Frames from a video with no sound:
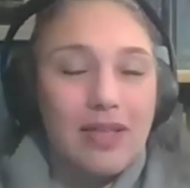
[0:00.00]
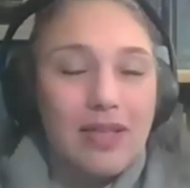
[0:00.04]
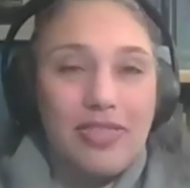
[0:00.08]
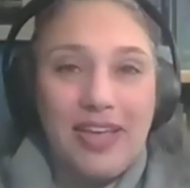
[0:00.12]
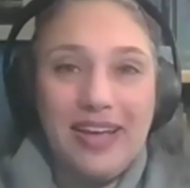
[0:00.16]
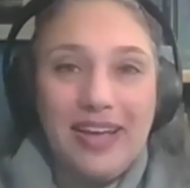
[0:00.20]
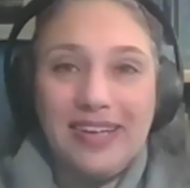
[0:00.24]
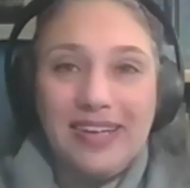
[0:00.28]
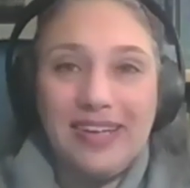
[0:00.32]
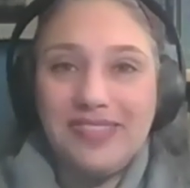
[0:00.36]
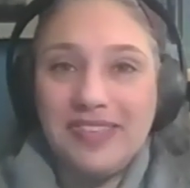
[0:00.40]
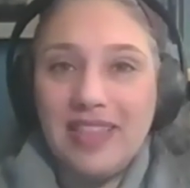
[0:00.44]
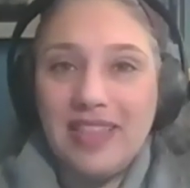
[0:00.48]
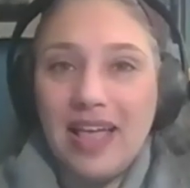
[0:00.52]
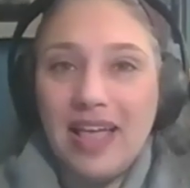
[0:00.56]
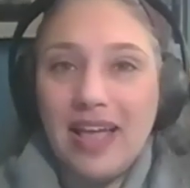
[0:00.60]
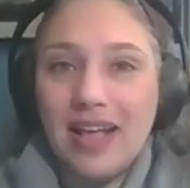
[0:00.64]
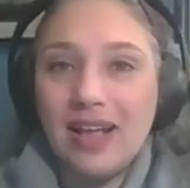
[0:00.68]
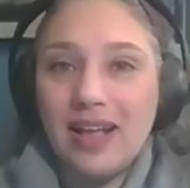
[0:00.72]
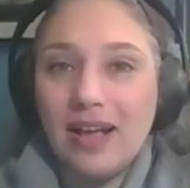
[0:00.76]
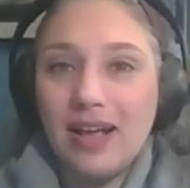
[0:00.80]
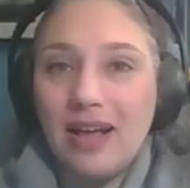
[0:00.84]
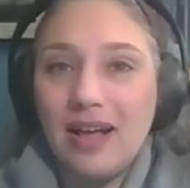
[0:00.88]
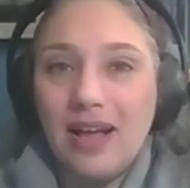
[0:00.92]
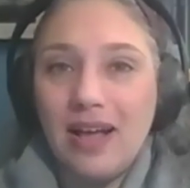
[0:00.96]
things
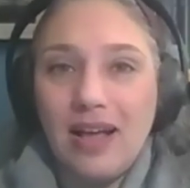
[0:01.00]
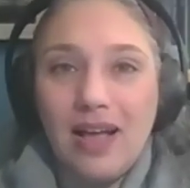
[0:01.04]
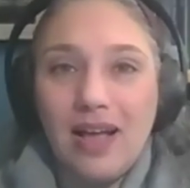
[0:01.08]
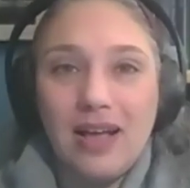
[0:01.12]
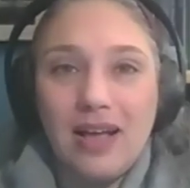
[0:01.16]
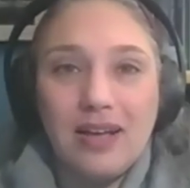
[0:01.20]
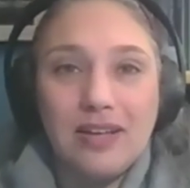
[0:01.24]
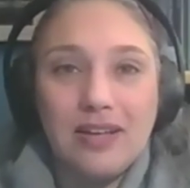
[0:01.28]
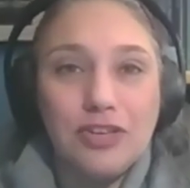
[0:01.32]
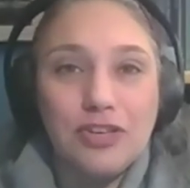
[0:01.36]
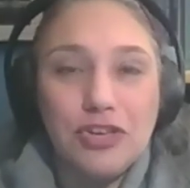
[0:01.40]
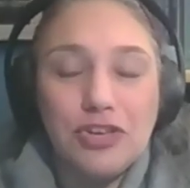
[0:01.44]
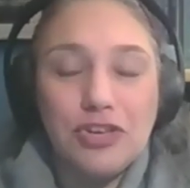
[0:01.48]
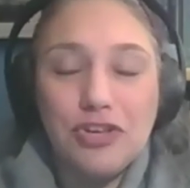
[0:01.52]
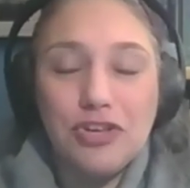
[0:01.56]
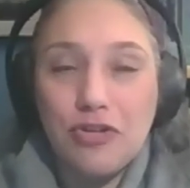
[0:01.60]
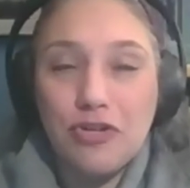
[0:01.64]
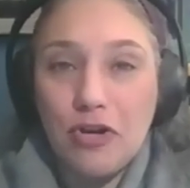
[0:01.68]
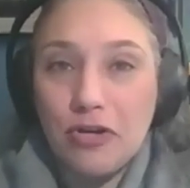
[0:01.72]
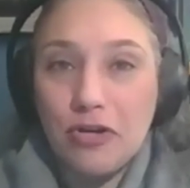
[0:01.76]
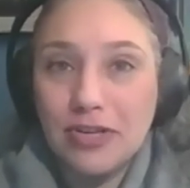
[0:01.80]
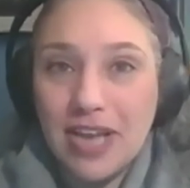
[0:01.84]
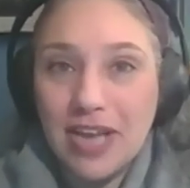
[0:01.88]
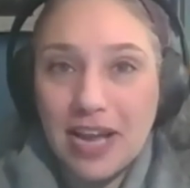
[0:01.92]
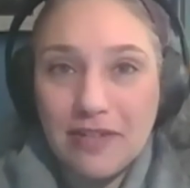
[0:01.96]
like
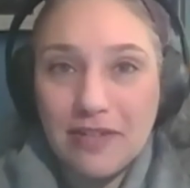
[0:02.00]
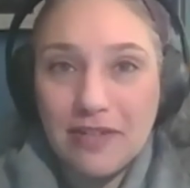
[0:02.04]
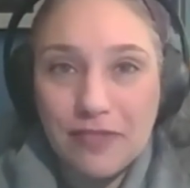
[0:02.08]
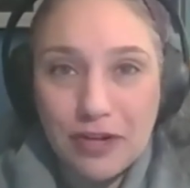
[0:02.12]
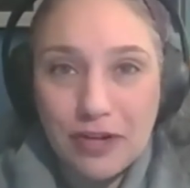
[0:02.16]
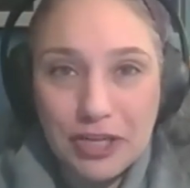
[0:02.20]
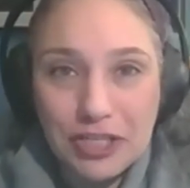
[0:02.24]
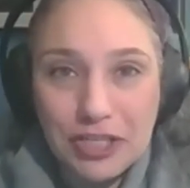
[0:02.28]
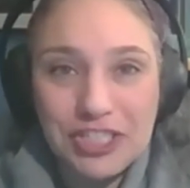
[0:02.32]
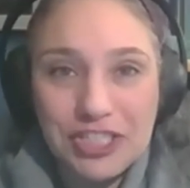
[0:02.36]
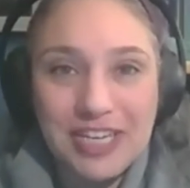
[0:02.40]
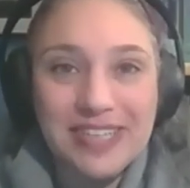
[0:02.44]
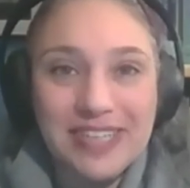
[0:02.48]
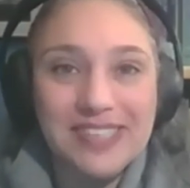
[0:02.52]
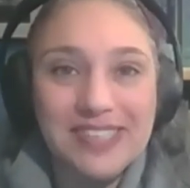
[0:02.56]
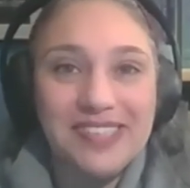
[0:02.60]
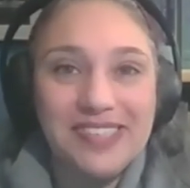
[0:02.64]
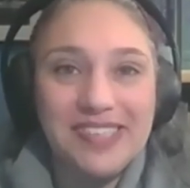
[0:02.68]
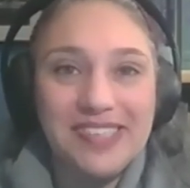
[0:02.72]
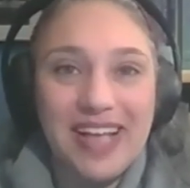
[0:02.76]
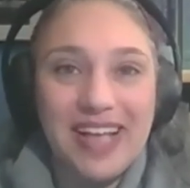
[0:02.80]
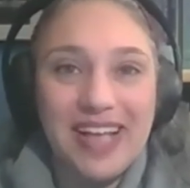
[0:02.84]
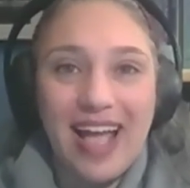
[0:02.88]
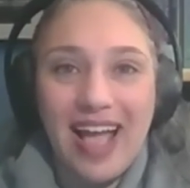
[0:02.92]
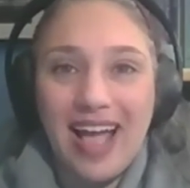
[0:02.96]

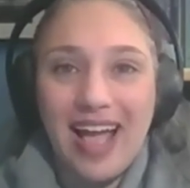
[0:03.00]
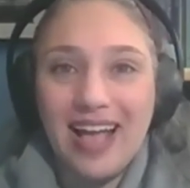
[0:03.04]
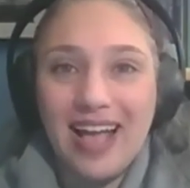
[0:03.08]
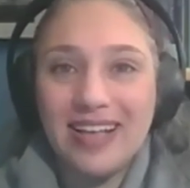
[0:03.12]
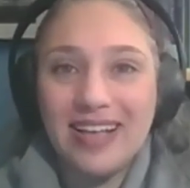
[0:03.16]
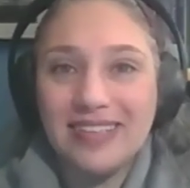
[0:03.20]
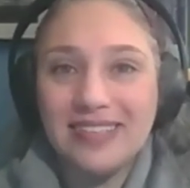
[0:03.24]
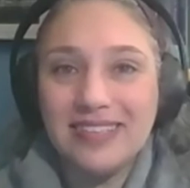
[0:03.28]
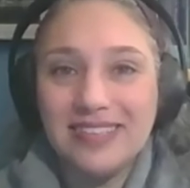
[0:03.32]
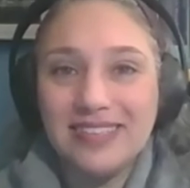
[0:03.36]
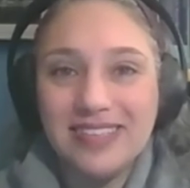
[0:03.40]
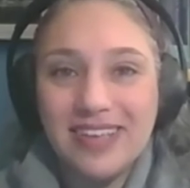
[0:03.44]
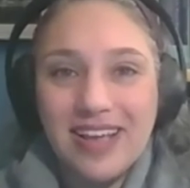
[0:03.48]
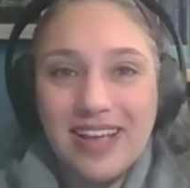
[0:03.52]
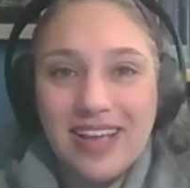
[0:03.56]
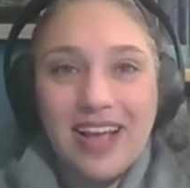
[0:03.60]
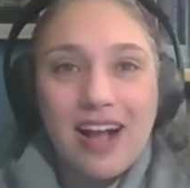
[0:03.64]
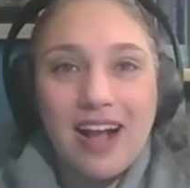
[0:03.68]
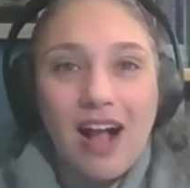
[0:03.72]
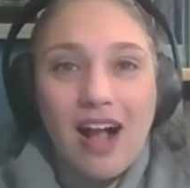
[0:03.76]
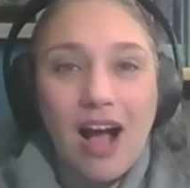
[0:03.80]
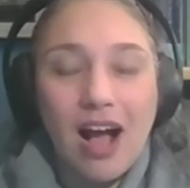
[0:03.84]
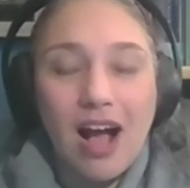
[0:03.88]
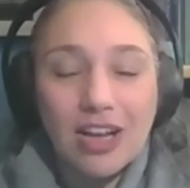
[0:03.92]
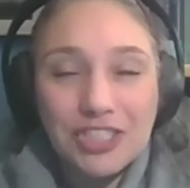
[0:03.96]
neurodivergence and
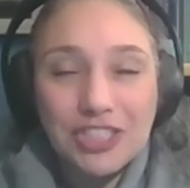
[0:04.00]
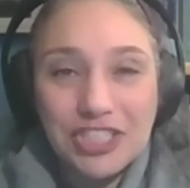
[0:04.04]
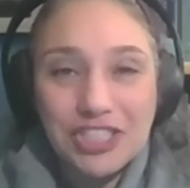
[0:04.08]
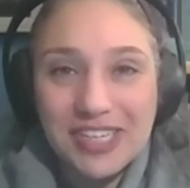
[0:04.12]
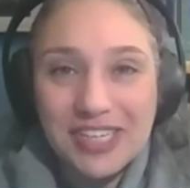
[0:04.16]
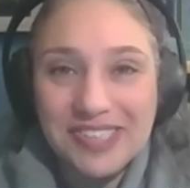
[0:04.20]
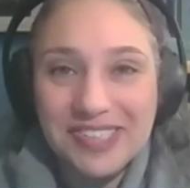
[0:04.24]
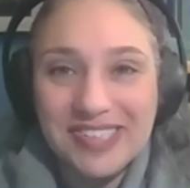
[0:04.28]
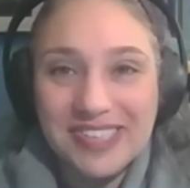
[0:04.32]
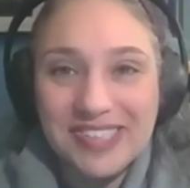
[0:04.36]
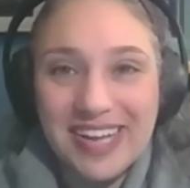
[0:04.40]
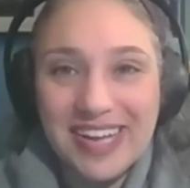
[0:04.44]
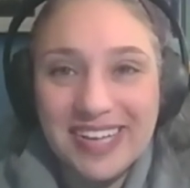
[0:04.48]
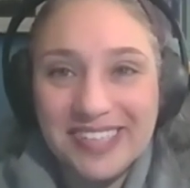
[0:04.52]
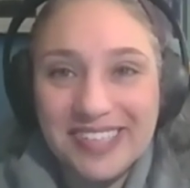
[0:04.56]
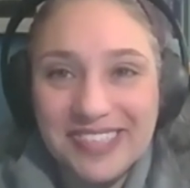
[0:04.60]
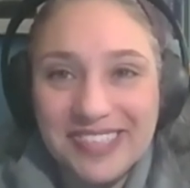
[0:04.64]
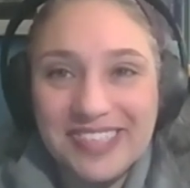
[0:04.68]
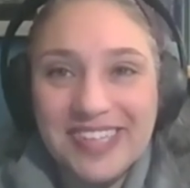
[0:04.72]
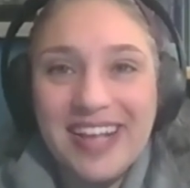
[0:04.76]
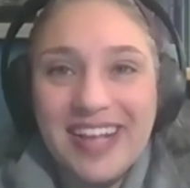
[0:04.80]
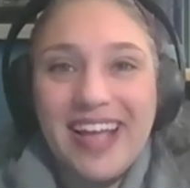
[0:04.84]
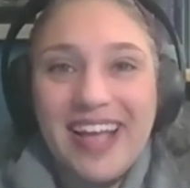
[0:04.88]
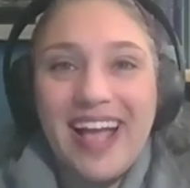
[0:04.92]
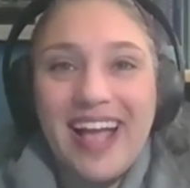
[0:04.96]

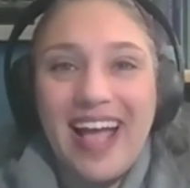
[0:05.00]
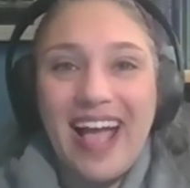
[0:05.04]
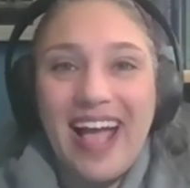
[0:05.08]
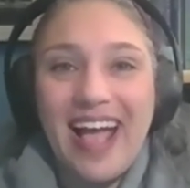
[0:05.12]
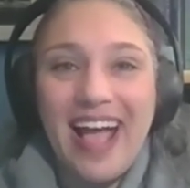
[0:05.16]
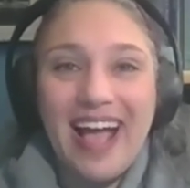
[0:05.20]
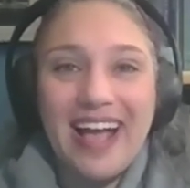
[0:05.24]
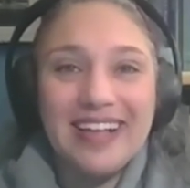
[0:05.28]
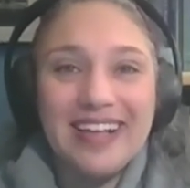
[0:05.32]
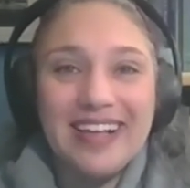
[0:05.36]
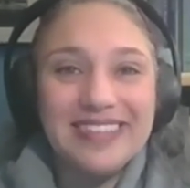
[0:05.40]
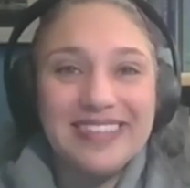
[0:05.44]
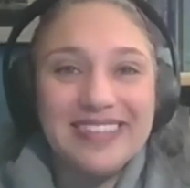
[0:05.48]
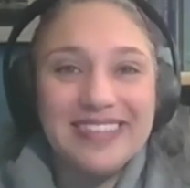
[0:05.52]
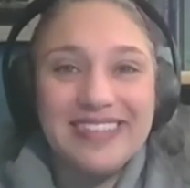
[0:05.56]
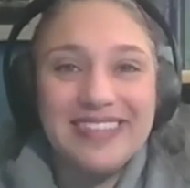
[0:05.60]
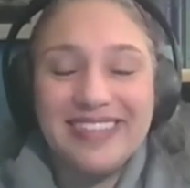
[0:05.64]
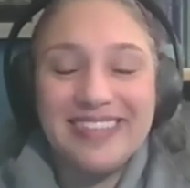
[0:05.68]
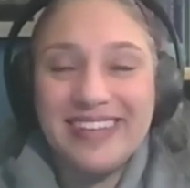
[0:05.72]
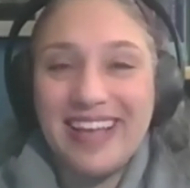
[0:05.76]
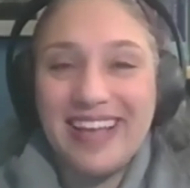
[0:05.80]
consciousness and,